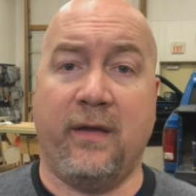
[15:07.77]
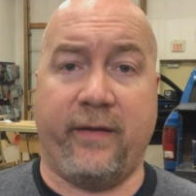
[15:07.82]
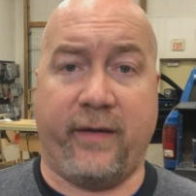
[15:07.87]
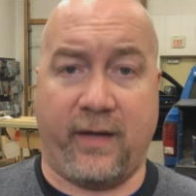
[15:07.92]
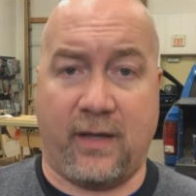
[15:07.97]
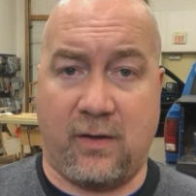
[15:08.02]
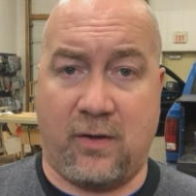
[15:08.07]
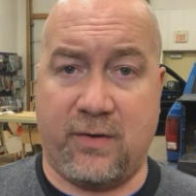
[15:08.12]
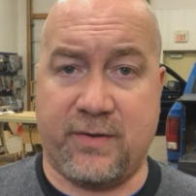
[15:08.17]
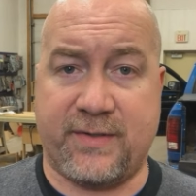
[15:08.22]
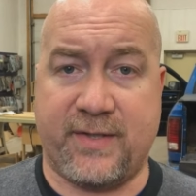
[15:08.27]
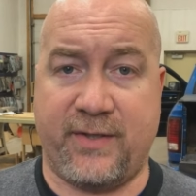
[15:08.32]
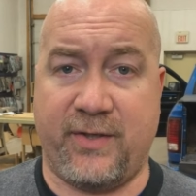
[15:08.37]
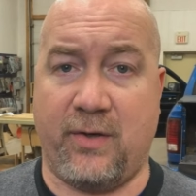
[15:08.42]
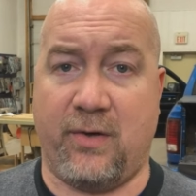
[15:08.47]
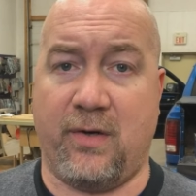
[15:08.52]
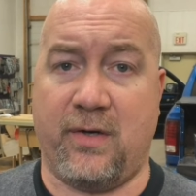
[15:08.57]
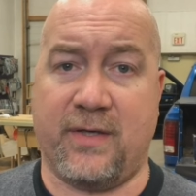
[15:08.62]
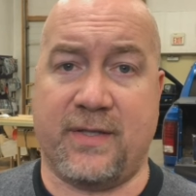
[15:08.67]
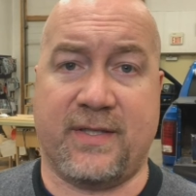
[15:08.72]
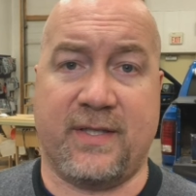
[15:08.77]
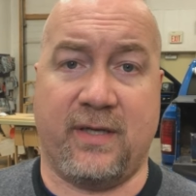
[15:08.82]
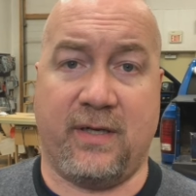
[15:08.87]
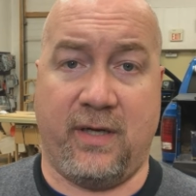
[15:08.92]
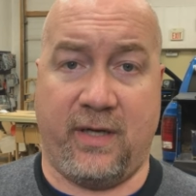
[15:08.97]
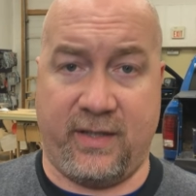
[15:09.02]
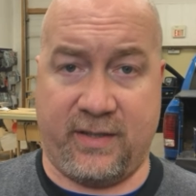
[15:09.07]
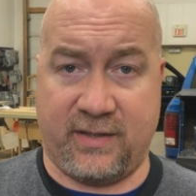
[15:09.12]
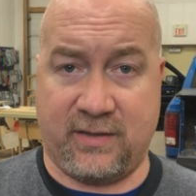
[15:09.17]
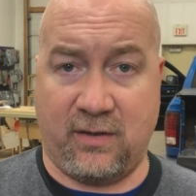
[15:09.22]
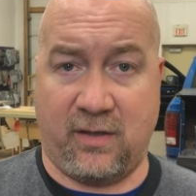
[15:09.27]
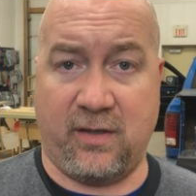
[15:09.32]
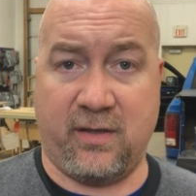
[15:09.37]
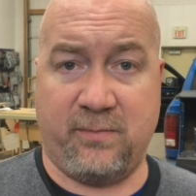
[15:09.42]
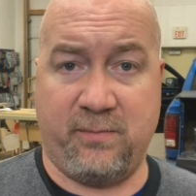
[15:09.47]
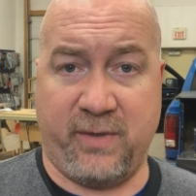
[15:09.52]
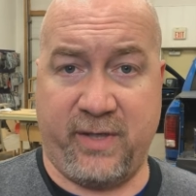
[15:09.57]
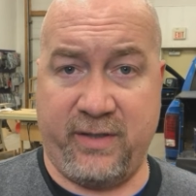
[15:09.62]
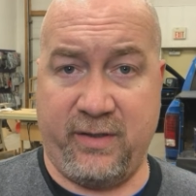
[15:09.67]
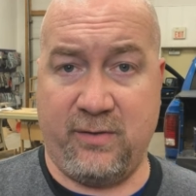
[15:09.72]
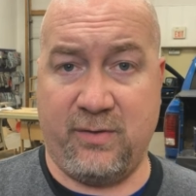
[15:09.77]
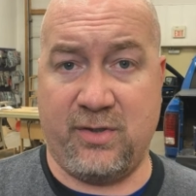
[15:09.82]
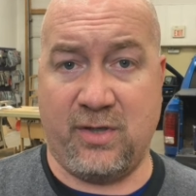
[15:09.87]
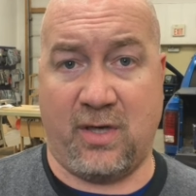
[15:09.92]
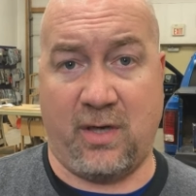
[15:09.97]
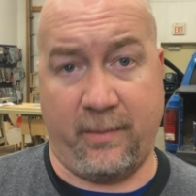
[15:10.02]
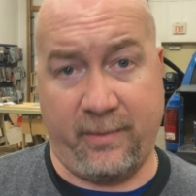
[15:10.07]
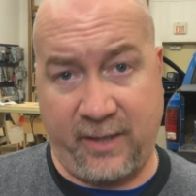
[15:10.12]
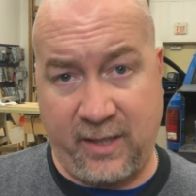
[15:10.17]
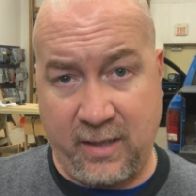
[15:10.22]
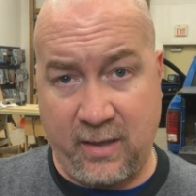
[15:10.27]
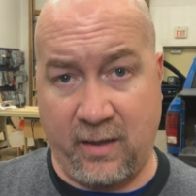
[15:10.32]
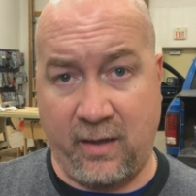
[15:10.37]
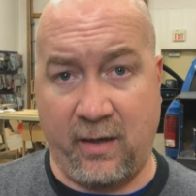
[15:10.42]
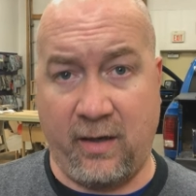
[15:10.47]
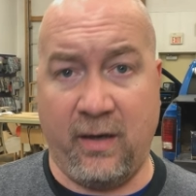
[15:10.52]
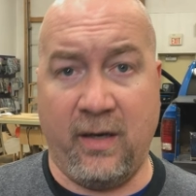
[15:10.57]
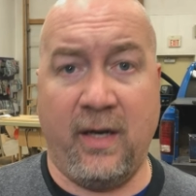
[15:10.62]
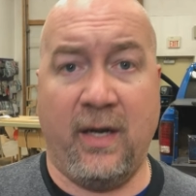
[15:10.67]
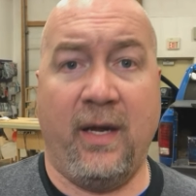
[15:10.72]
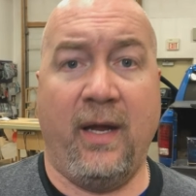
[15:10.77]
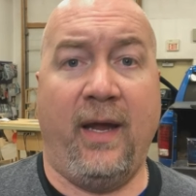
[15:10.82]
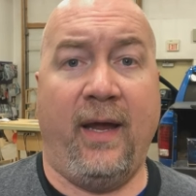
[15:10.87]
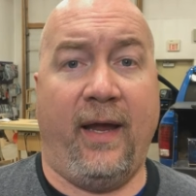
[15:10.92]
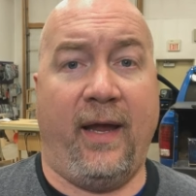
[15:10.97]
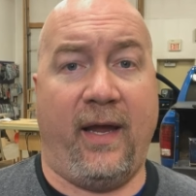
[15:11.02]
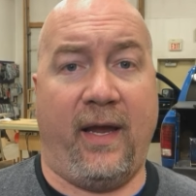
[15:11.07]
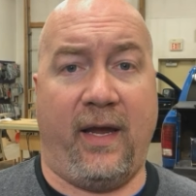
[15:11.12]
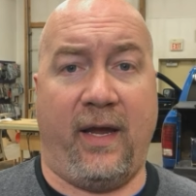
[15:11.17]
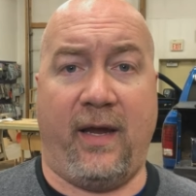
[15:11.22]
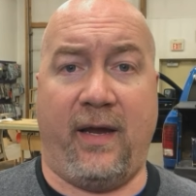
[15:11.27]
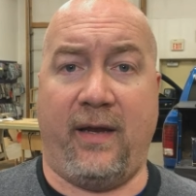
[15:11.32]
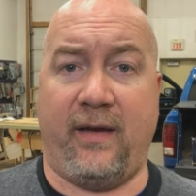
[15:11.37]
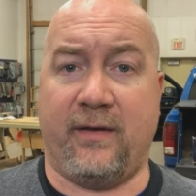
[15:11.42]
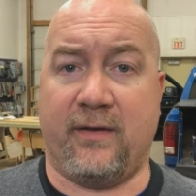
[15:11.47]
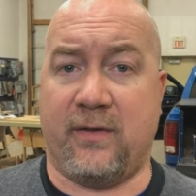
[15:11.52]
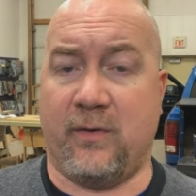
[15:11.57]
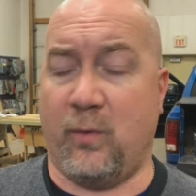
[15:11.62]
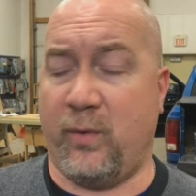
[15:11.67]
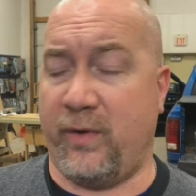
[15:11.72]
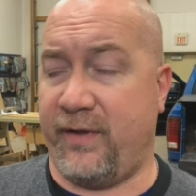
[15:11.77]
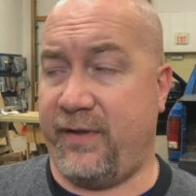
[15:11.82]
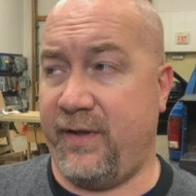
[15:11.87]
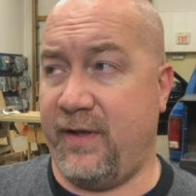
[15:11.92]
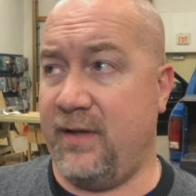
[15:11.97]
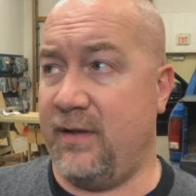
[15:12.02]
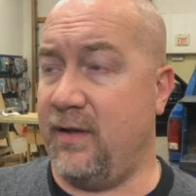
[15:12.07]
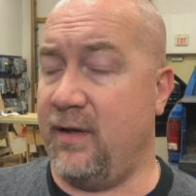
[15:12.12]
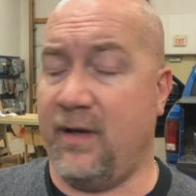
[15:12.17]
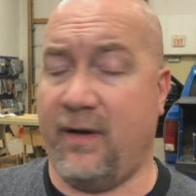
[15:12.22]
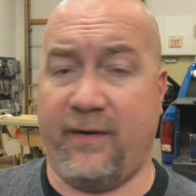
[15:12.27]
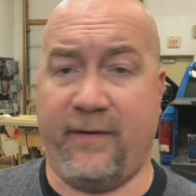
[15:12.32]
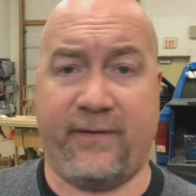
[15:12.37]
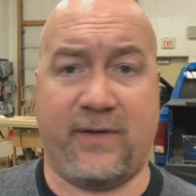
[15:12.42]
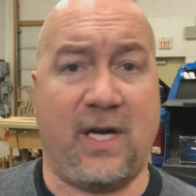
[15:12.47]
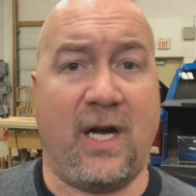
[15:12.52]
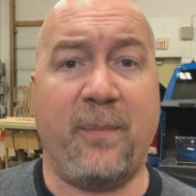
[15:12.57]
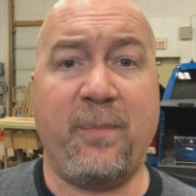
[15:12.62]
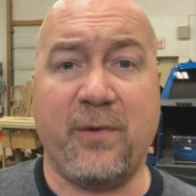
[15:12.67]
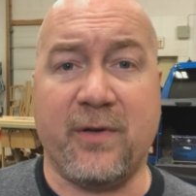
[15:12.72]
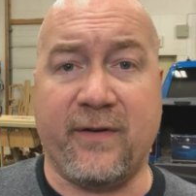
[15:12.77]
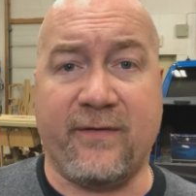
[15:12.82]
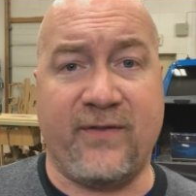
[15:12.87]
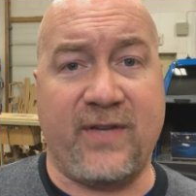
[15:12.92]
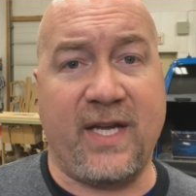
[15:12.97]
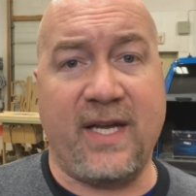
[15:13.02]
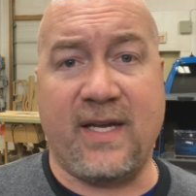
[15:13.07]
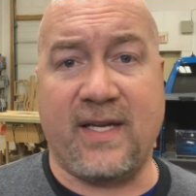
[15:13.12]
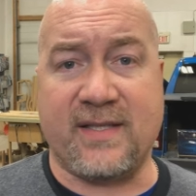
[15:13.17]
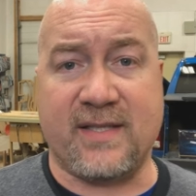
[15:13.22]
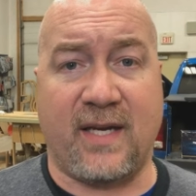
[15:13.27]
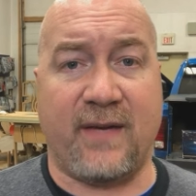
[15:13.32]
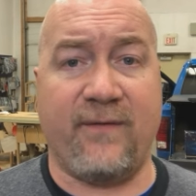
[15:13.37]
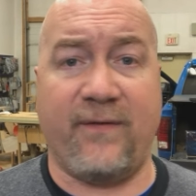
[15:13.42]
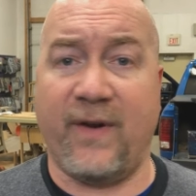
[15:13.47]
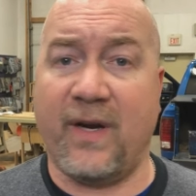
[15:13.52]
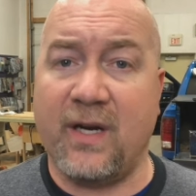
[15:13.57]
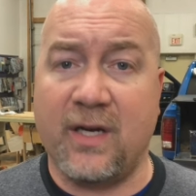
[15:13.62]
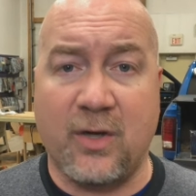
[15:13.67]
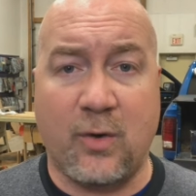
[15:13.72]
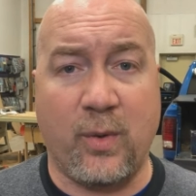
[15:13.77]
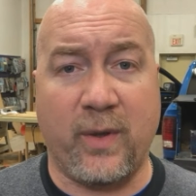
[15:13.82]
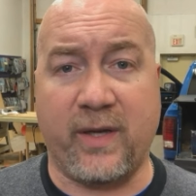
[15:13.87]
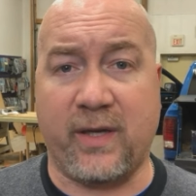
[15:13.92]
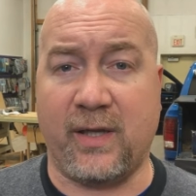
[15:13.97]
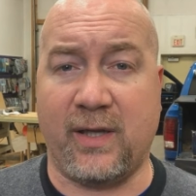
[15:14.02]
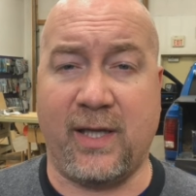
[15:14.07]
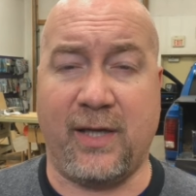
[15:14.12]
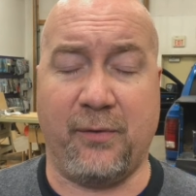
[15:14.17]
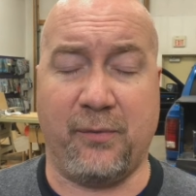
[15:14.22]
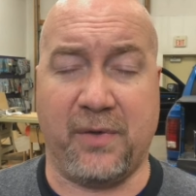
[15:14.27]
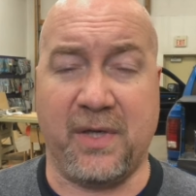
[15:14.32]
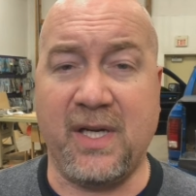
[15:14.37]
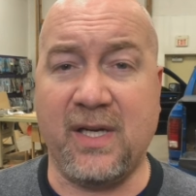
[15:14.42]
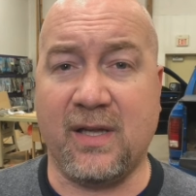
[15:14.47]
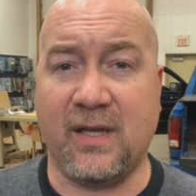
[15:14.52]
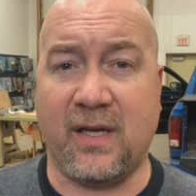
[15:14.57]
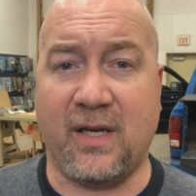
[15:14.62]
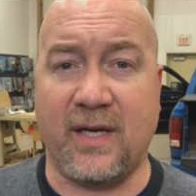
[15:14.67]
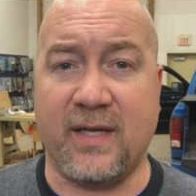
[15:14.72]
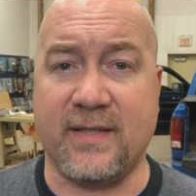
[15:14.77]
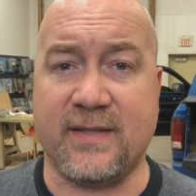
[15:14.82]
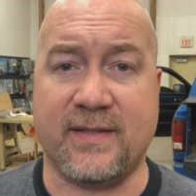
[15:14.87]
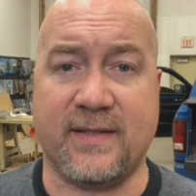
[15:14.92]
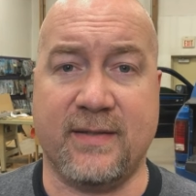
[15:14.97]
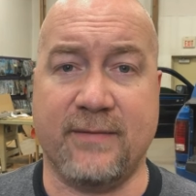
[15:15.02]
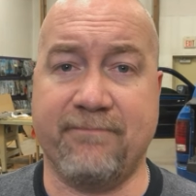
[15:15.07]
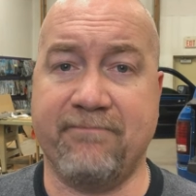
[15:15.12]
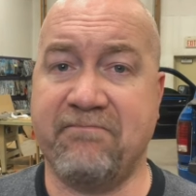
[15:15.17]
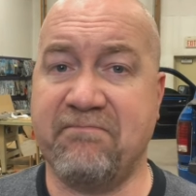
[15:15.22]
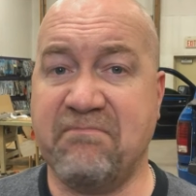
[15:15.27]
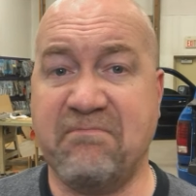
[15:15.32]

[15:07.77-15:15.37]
They closed the doors. I started my new job here. And within a couple of days, I very quickly realized